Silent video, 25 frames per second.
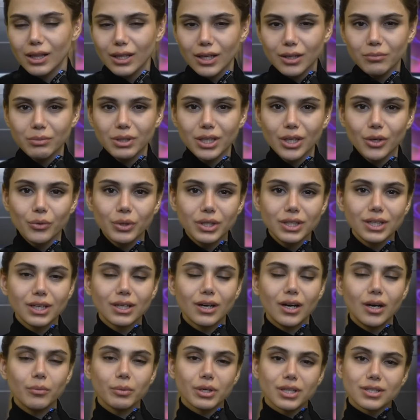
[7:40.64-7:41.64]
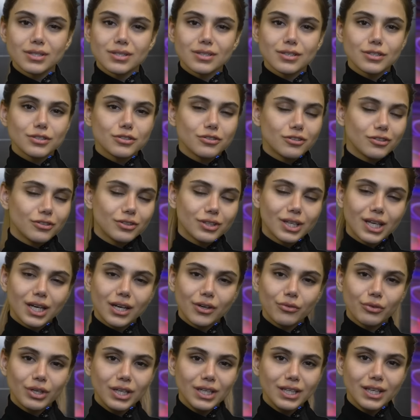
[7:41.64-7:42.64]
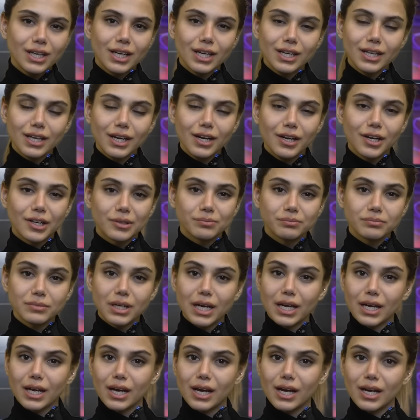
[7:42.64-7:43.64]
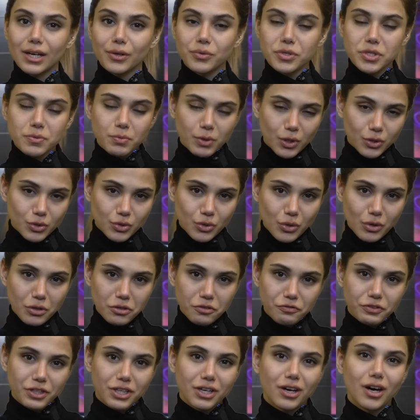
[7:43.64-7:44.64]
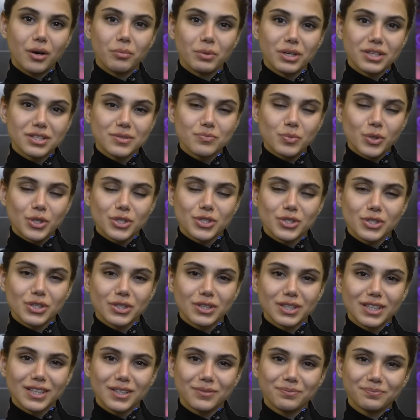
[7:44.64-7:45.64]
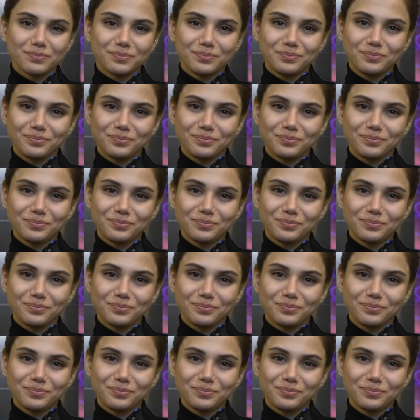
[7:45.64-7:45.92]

Let me know in the comments because you know that I read and I care, and I respond to all of the comments personally.